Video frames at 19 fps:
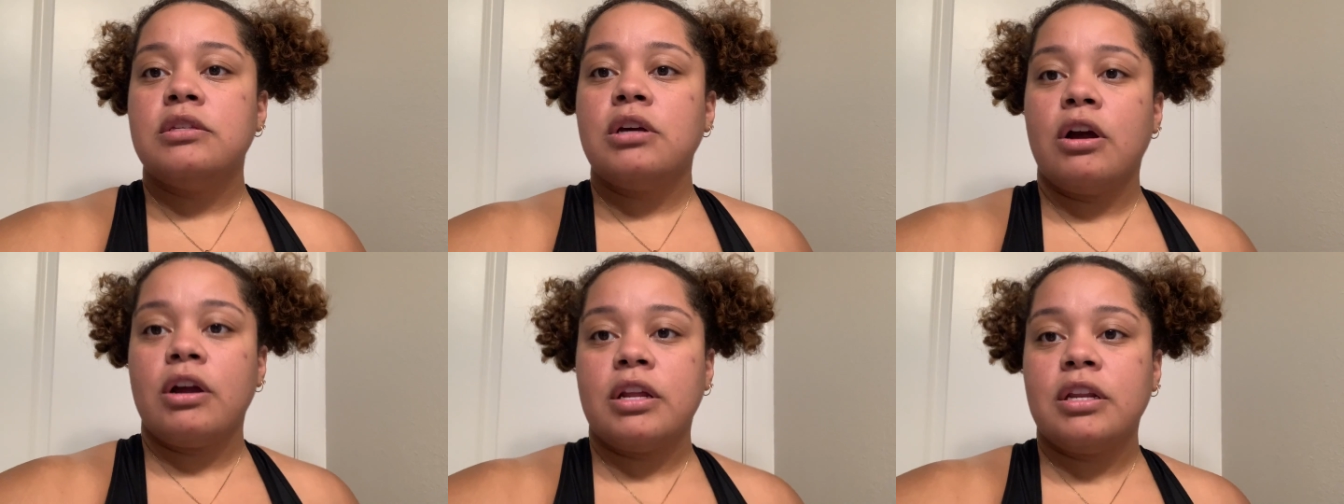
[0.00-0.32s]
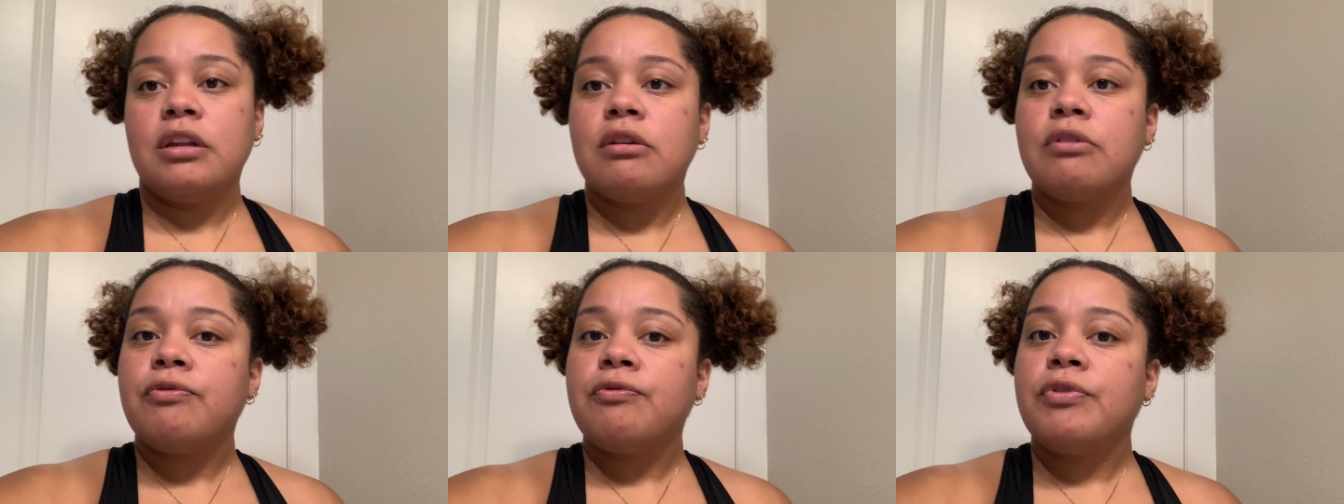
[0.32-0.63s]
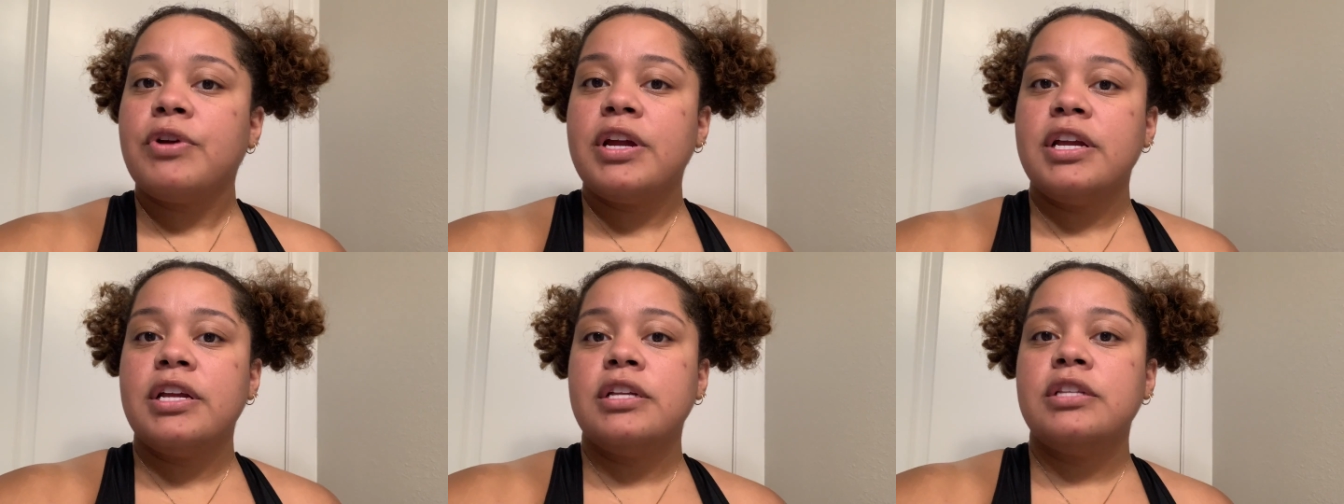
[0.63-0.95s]
talking to
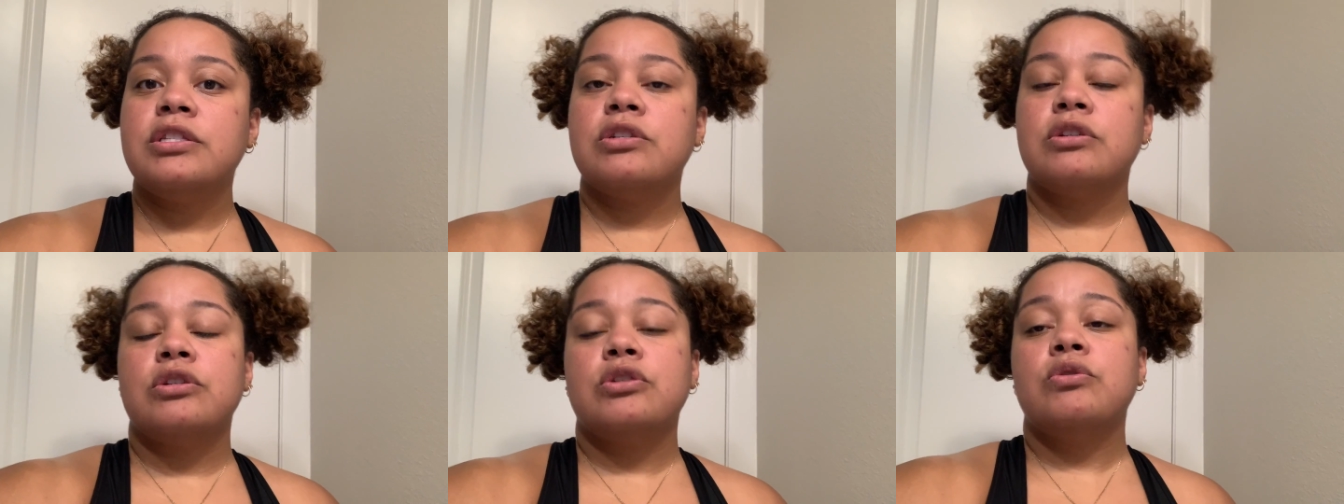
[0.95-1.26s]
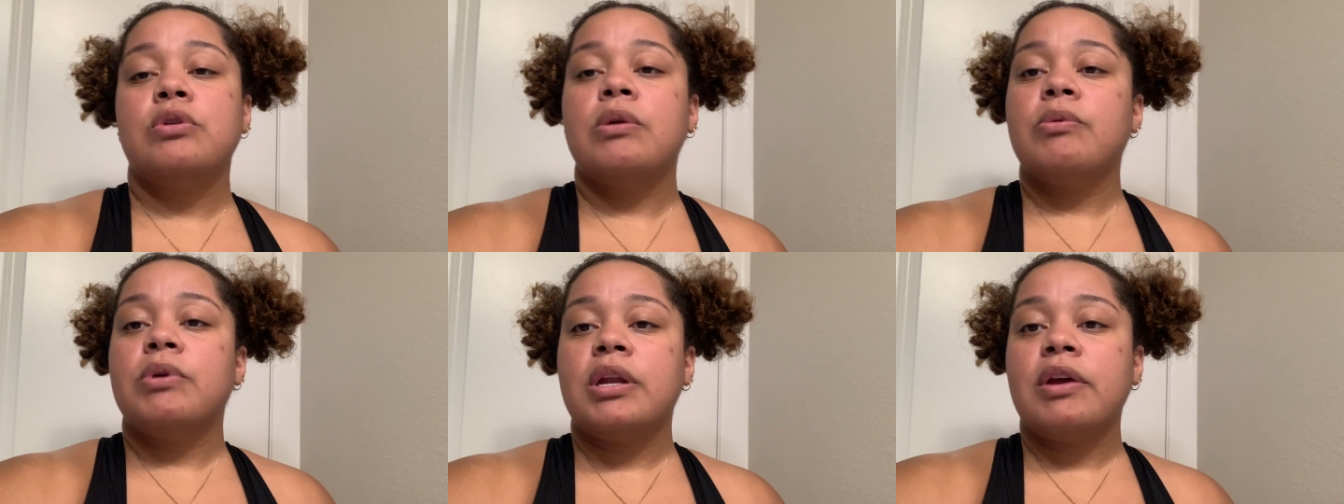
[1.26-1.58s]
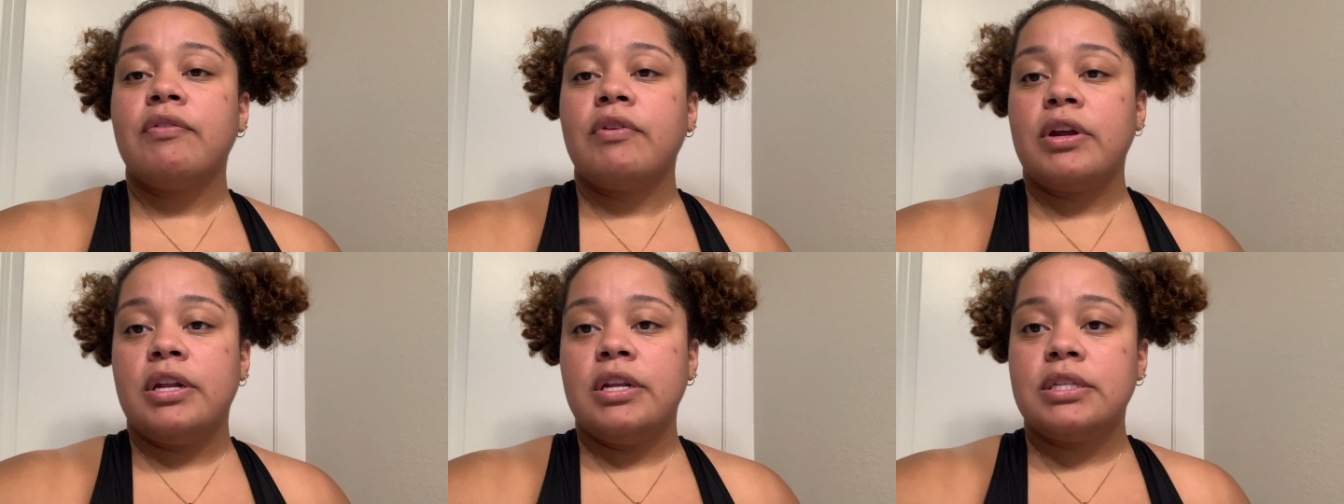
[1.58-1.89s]
friends or doing
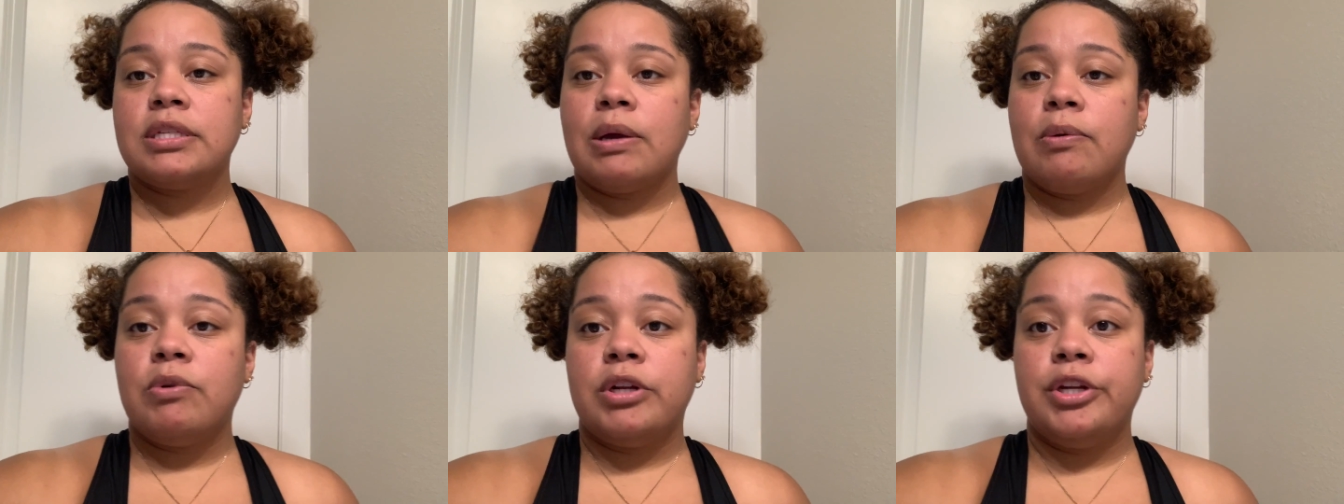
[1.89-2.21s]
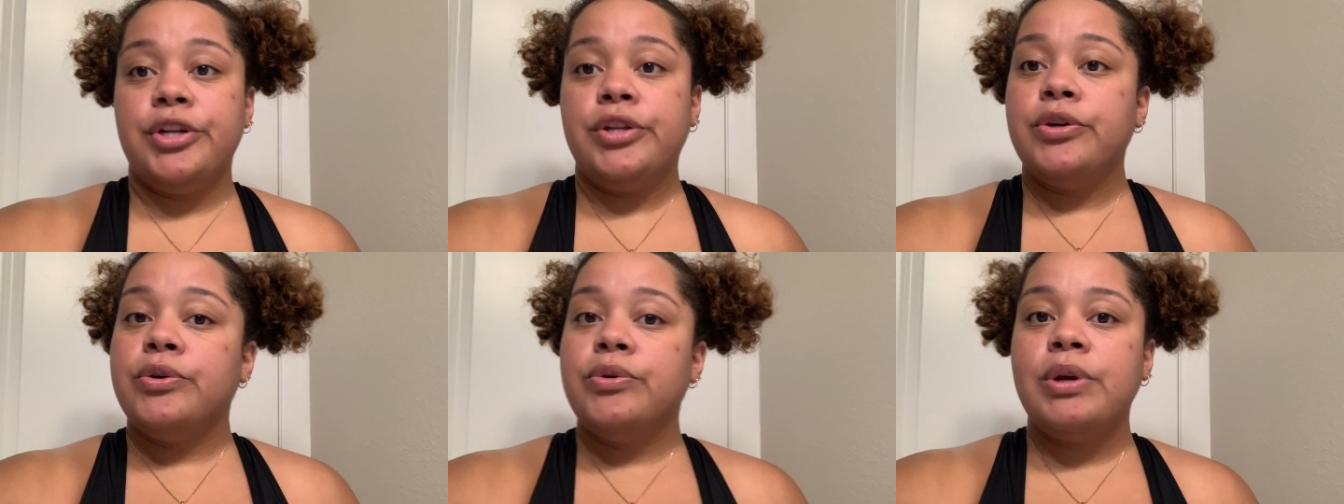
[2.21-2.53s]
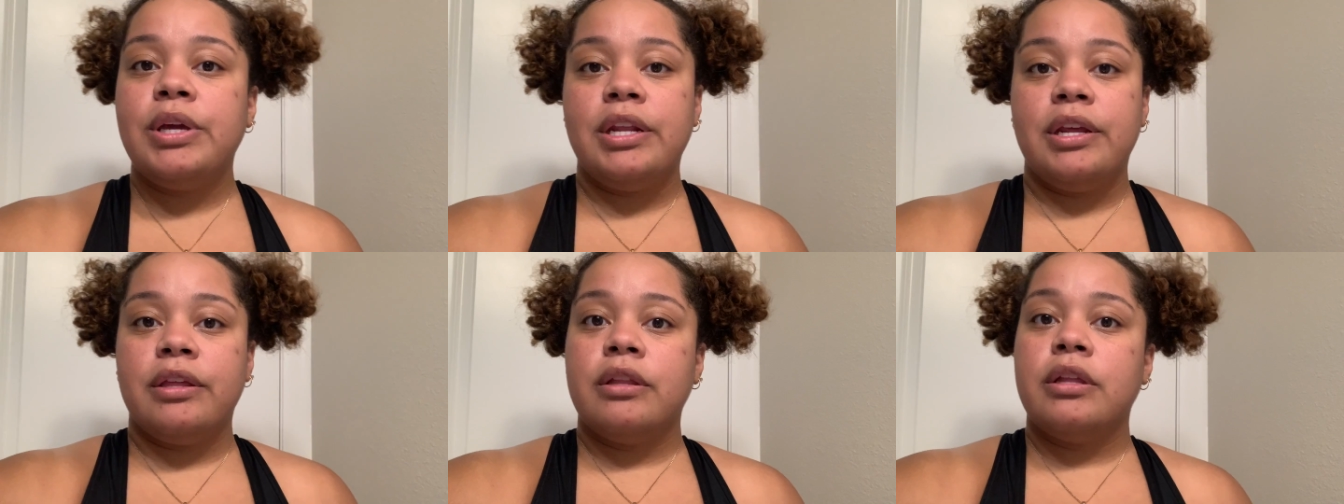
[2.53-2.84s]
whatever it is I want to do,
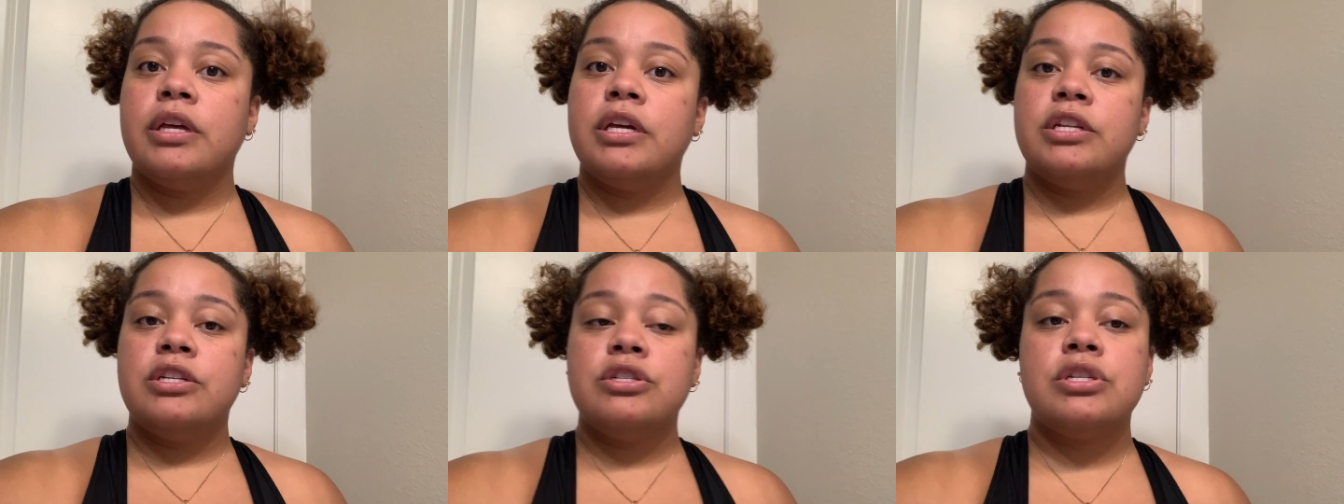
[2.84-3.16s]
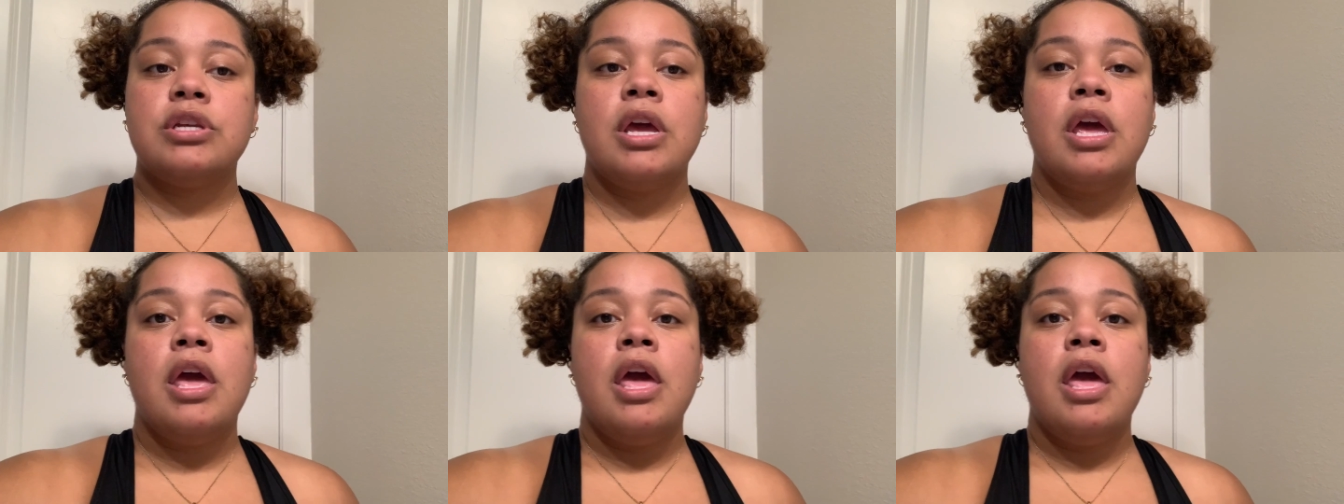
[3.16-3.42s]
eating lunch,